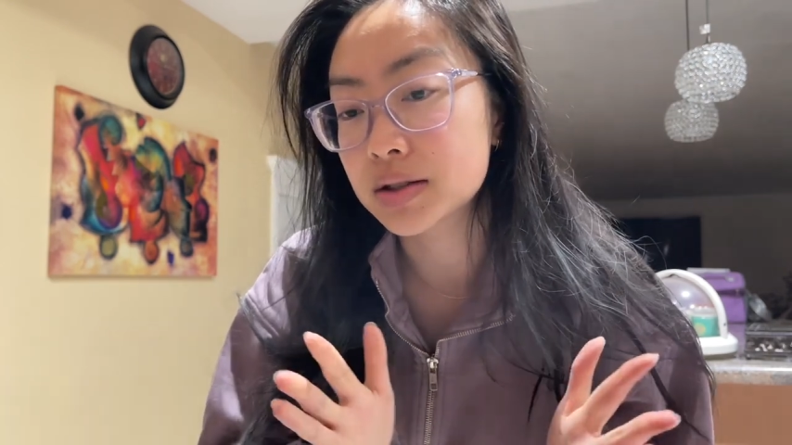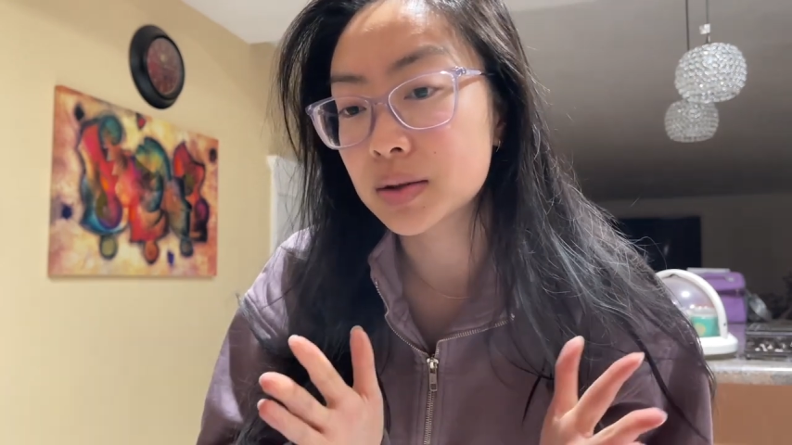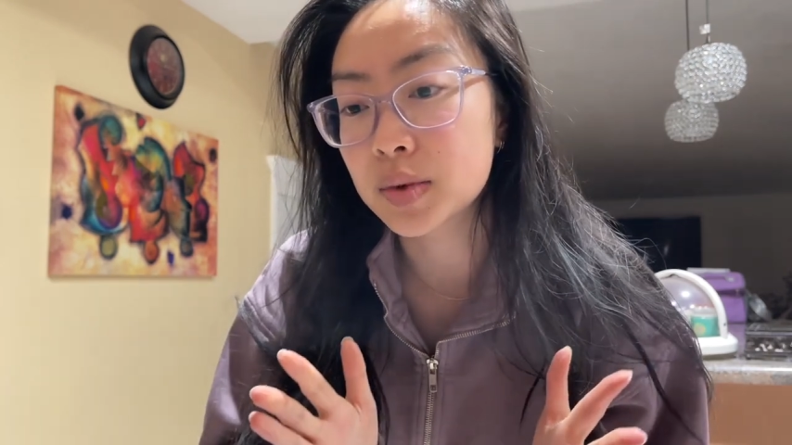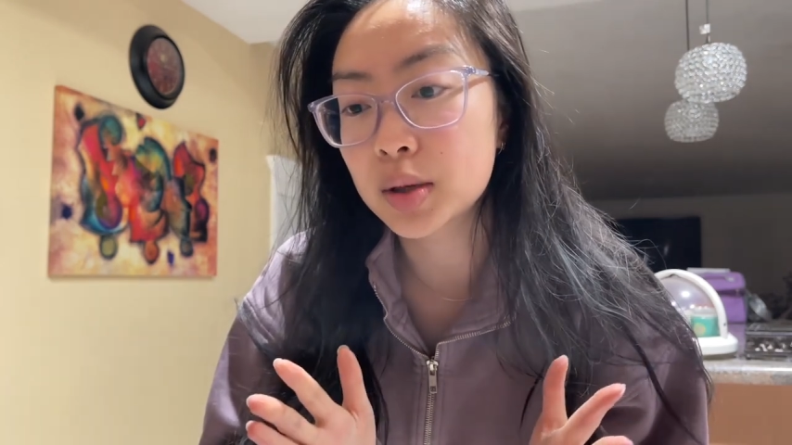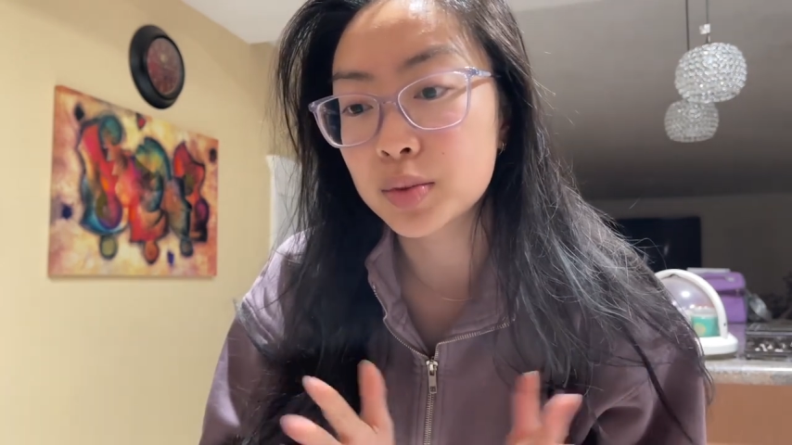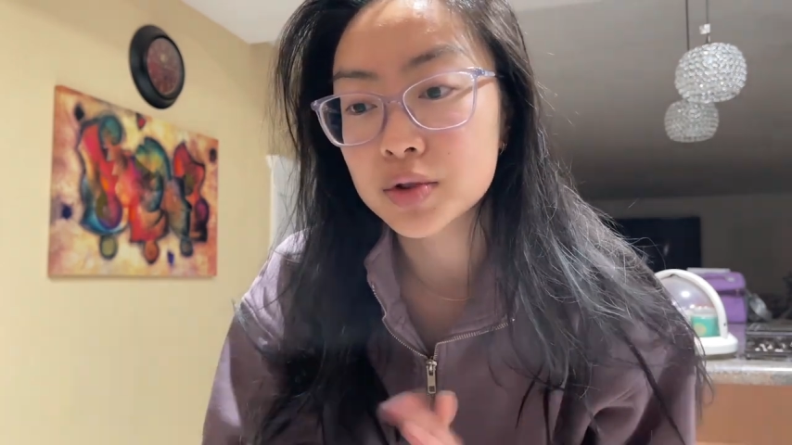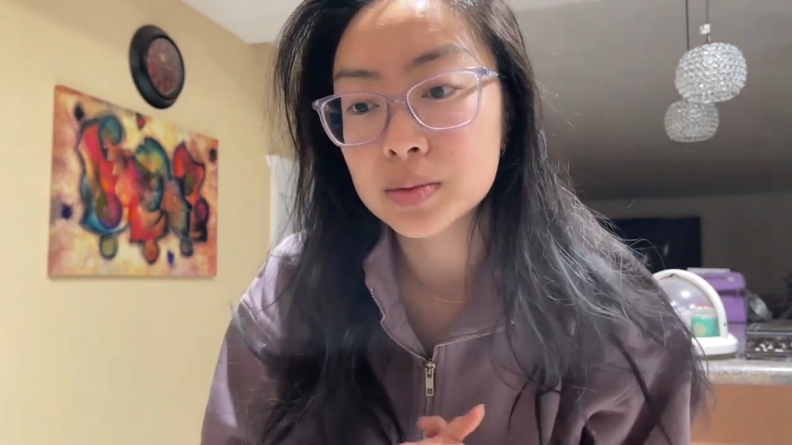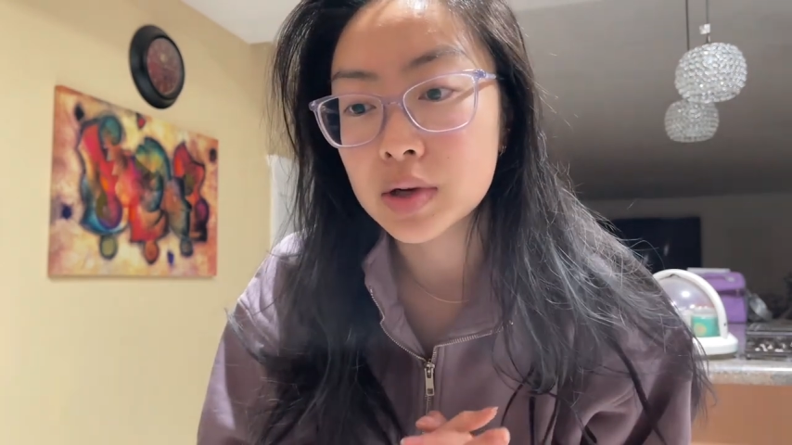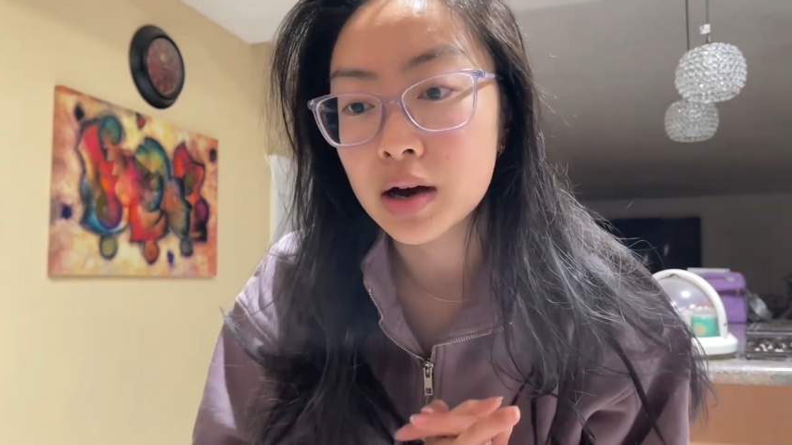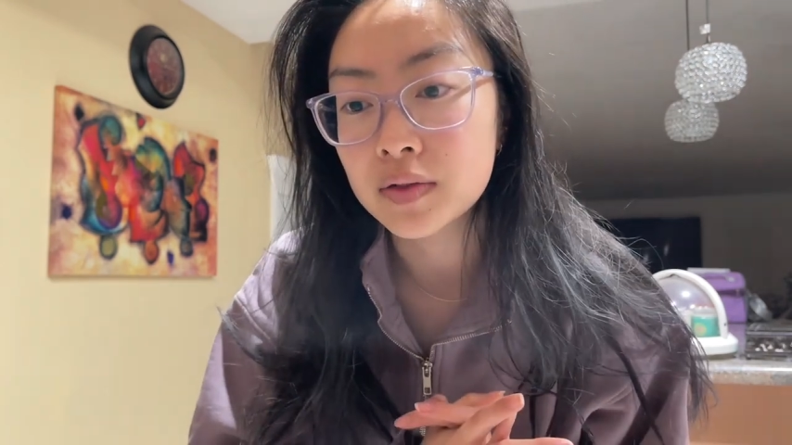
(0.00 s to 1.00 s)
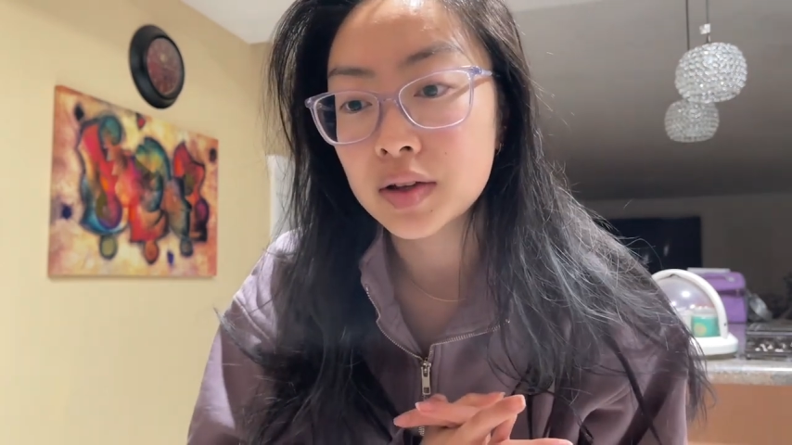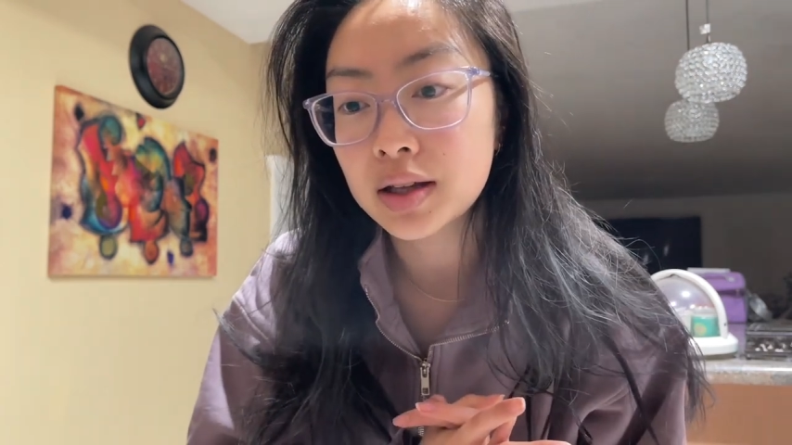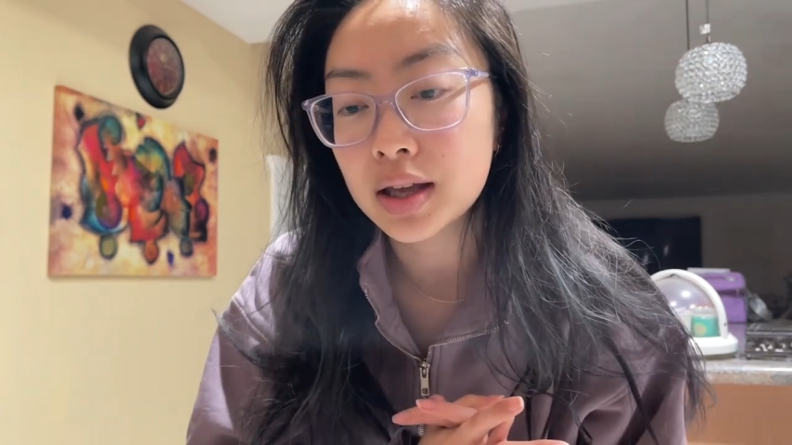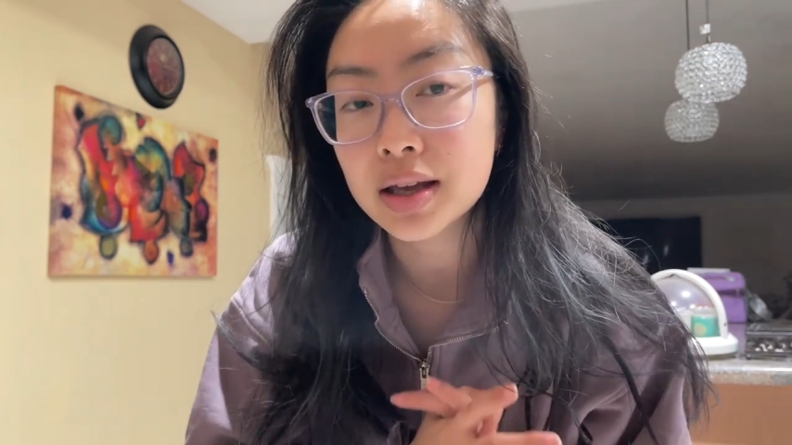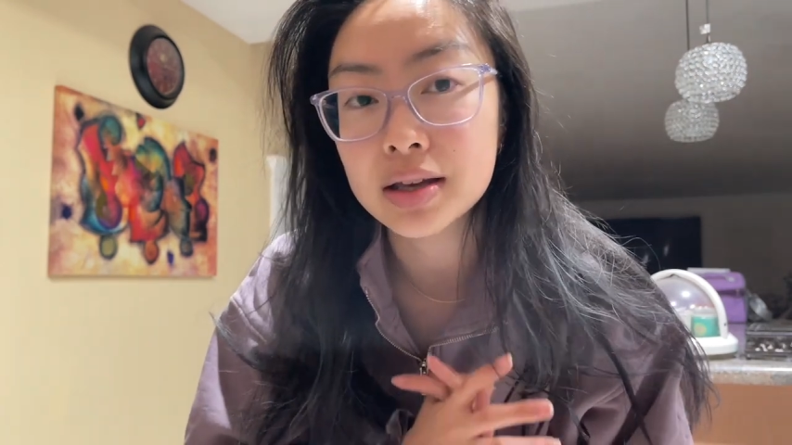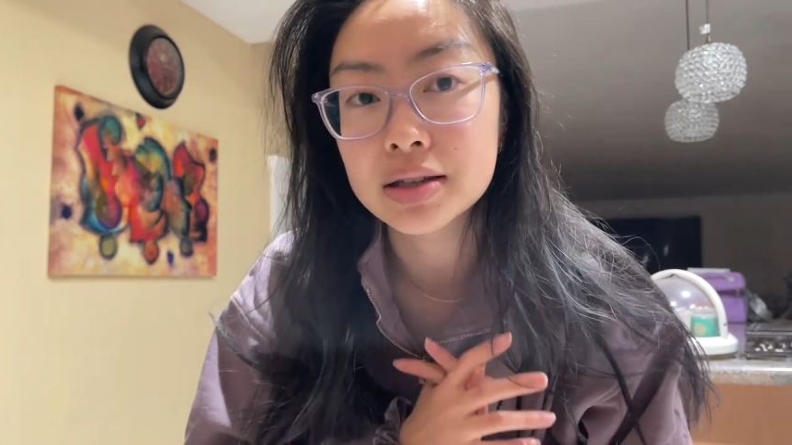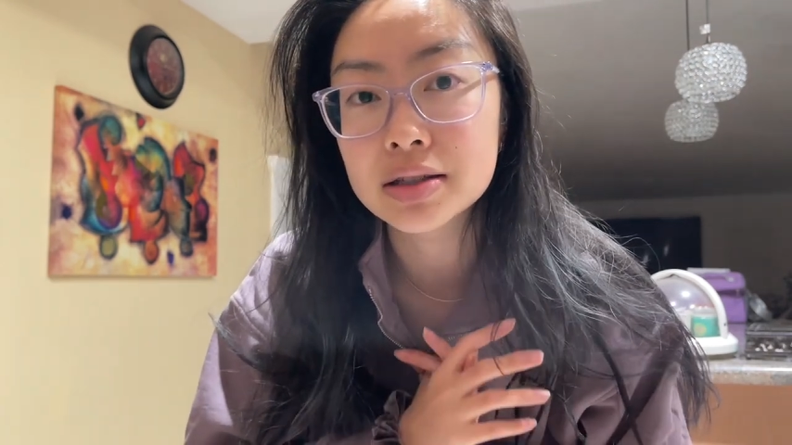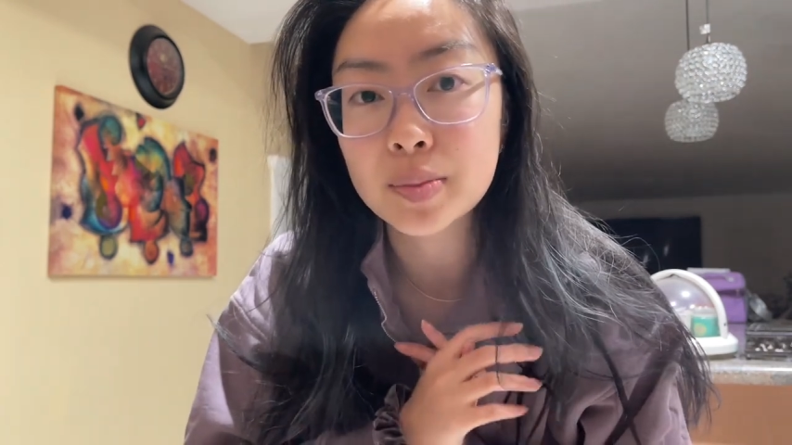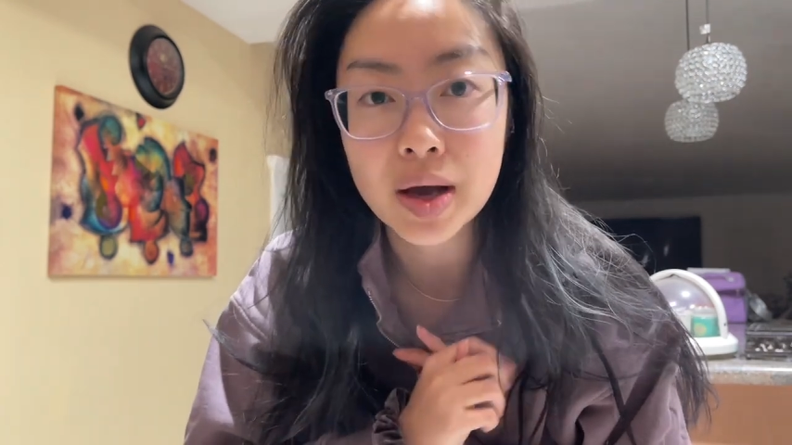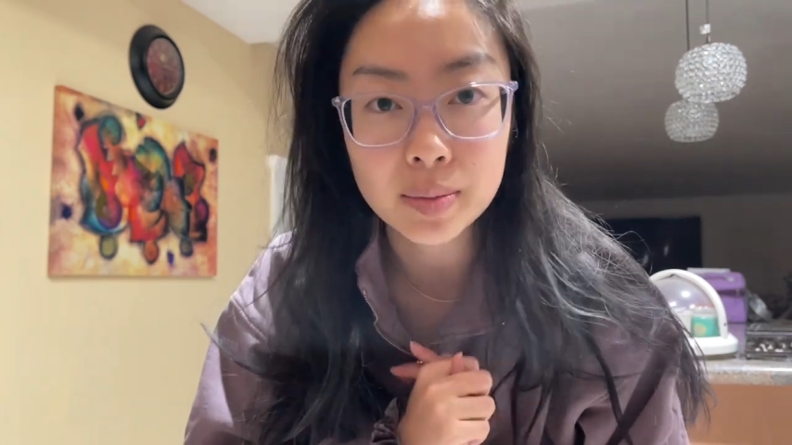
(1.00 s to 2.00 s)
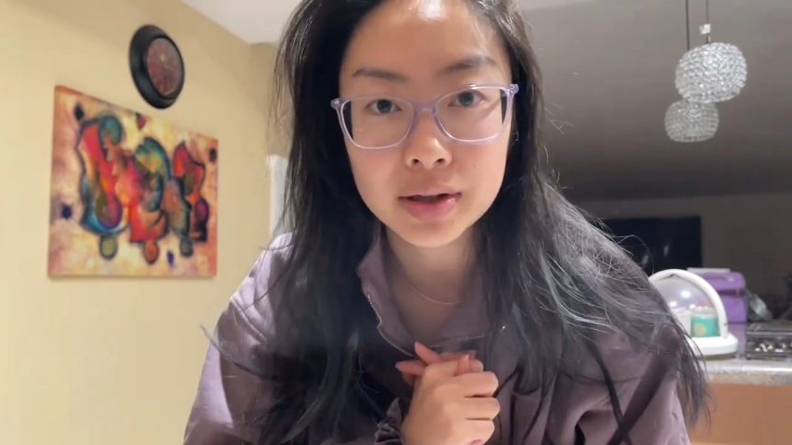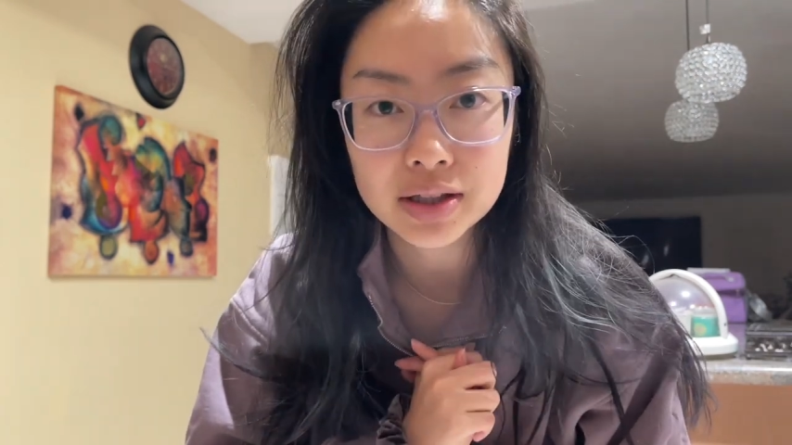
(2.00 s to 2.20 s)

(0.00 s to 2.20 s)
so I'm gonna brew some coffee and pack my